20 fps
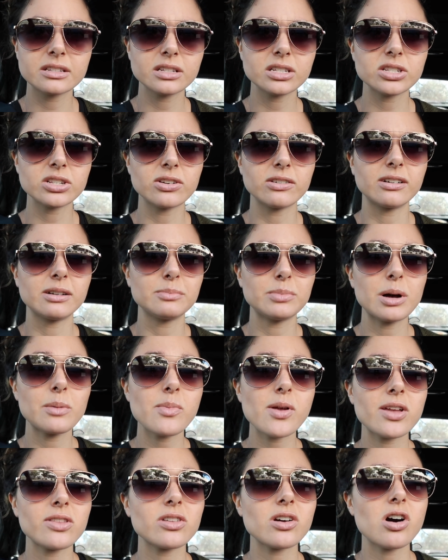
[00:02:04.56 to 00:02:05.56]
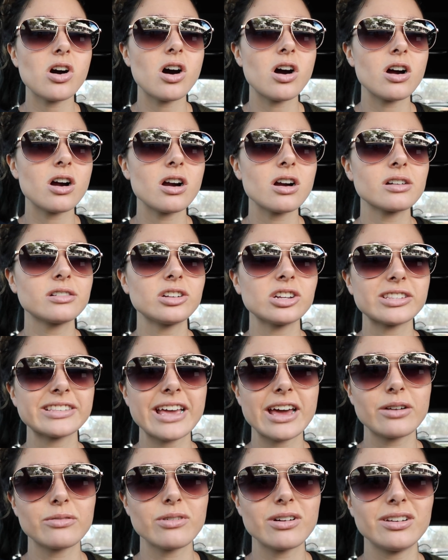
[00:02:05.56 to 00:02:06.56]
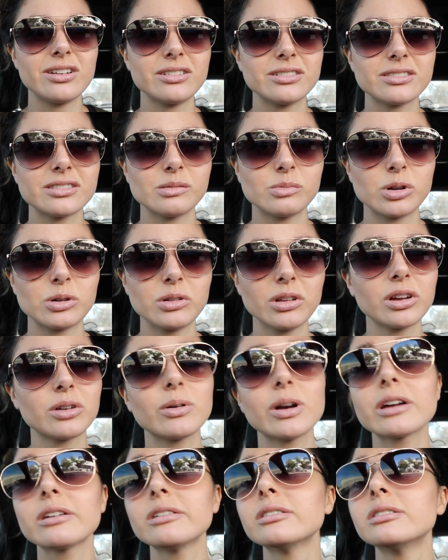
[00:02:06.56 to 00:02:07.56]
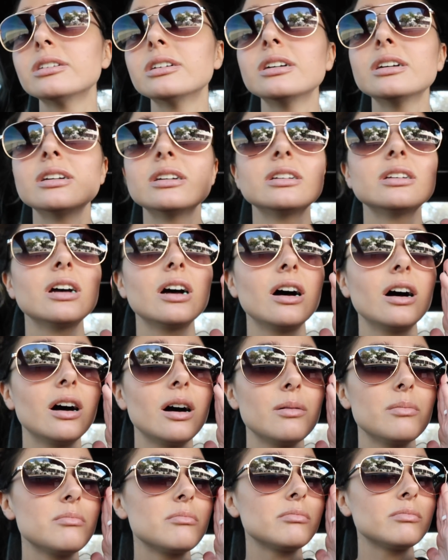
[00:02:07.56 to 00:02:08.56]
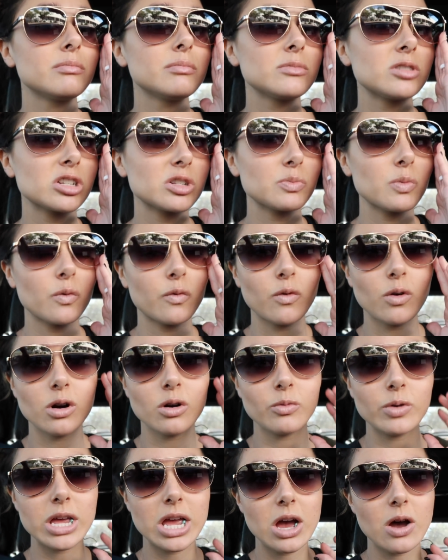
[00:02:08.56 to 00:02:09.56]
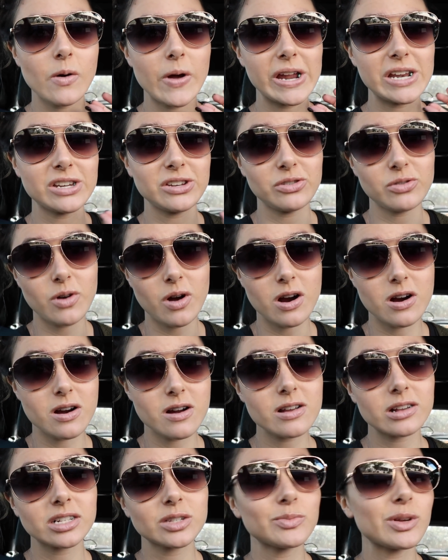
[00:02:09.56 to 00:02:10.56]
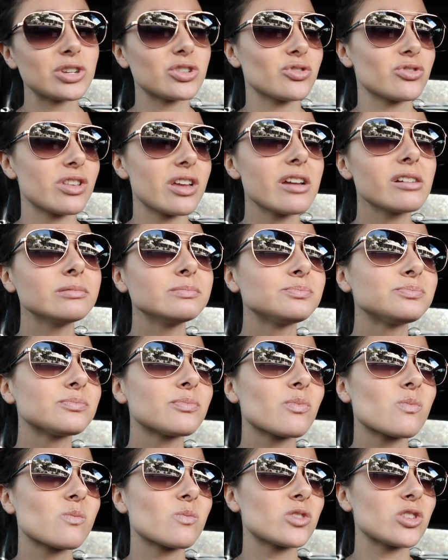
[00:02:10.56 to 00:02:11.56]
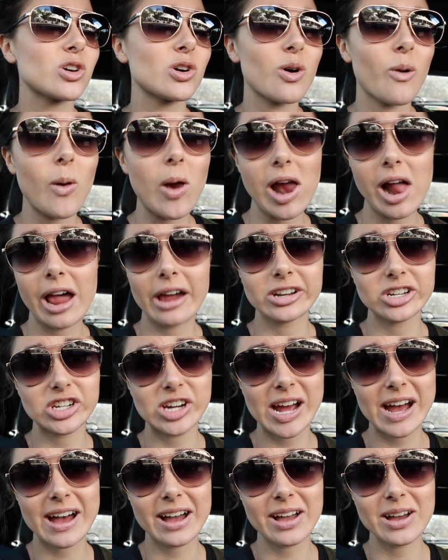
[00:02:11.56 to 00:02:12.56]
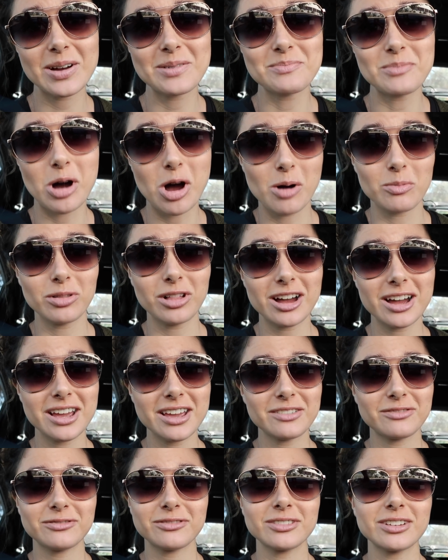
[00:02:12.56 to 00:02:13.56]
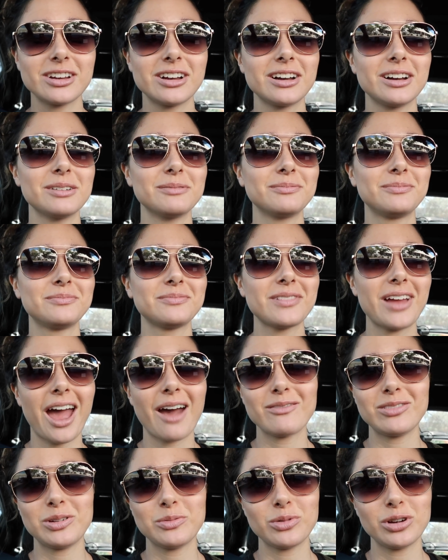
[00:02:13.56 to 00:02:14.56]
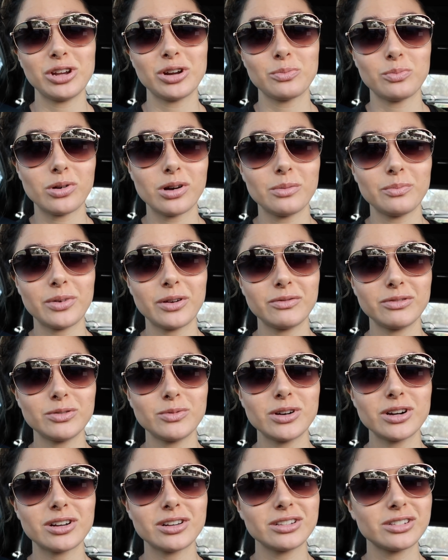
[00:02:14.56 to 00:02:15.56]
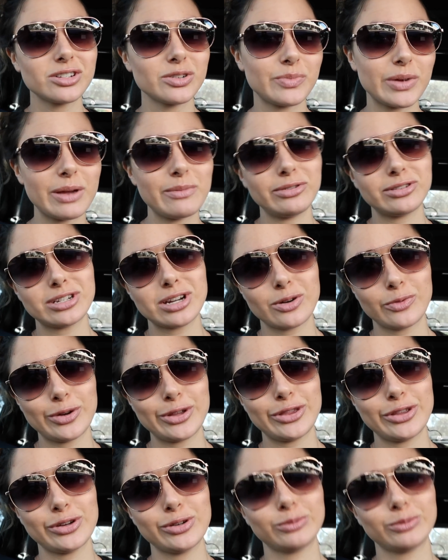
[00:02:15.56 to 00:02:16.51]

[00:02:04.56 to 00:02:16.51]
So I'm pumping in the car. Jesse had to run in somewhere really quick um, just before we go and do our special thing. So hashtag mom life, um, having to bring your pump everywhere because your baby's not with